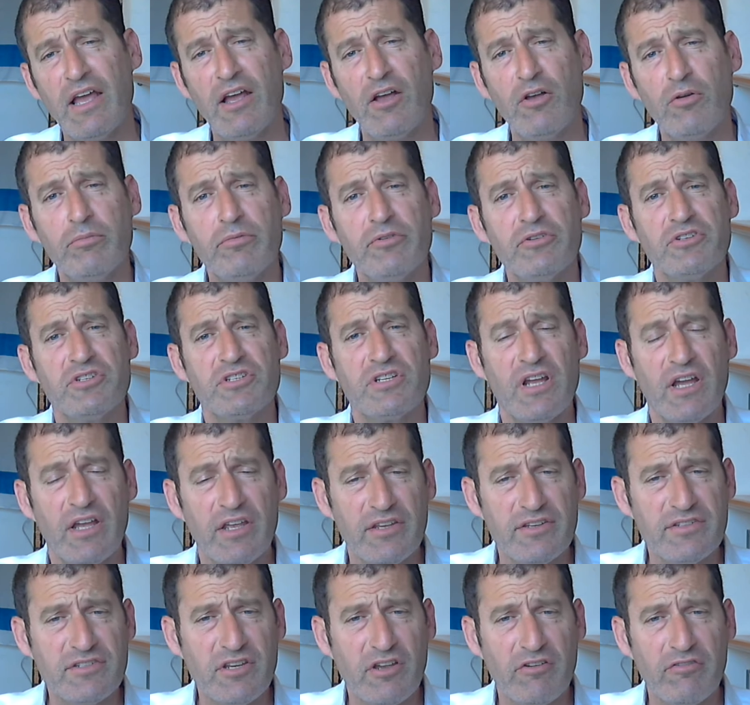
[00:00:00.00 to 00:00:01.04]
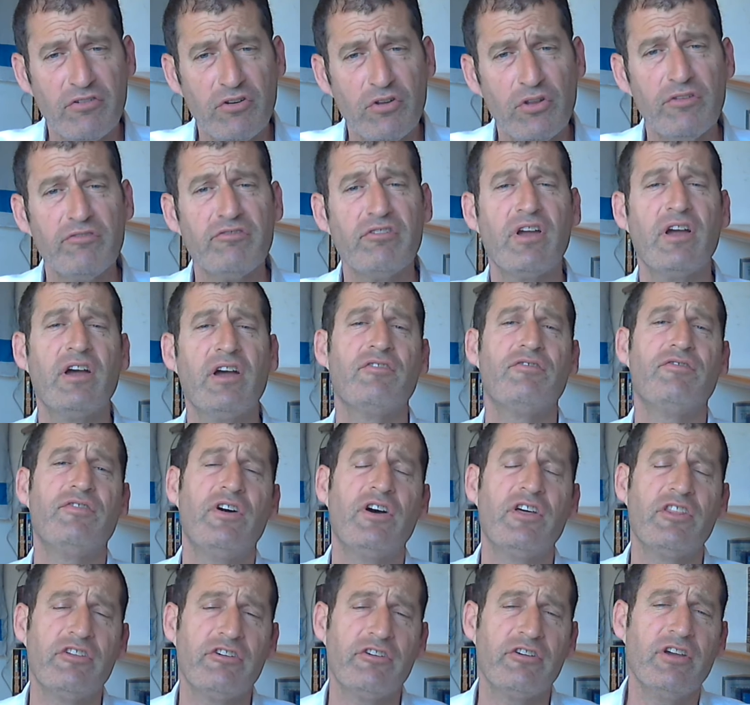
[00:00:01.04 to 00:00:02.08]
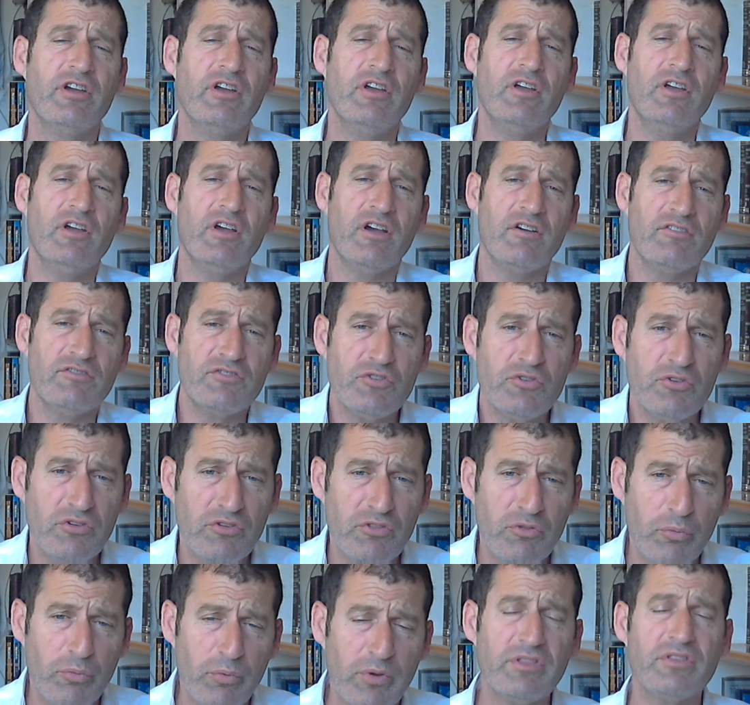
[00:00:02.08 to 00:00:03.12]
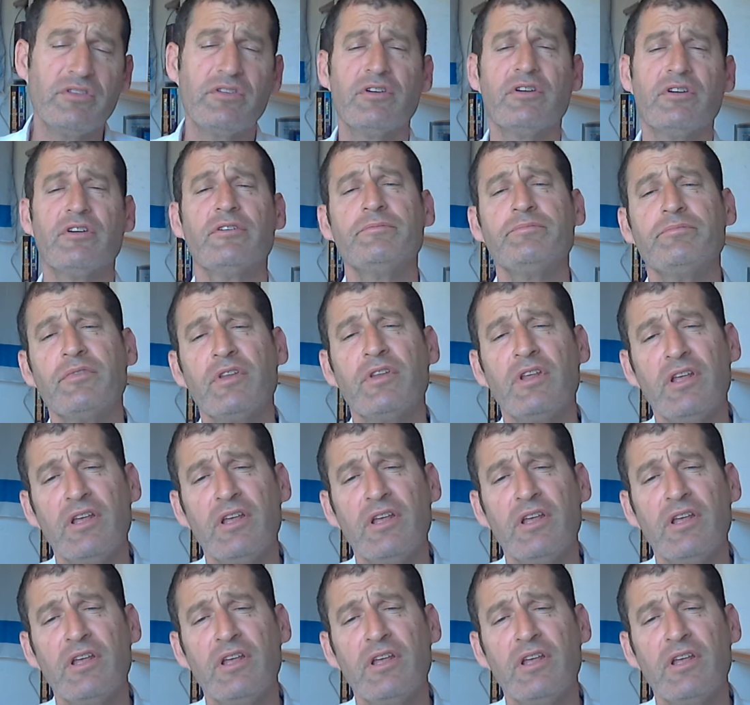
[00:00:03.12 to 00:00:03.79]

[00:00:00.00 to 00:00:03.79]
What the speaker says: L-Birchat, father of Judith Winter,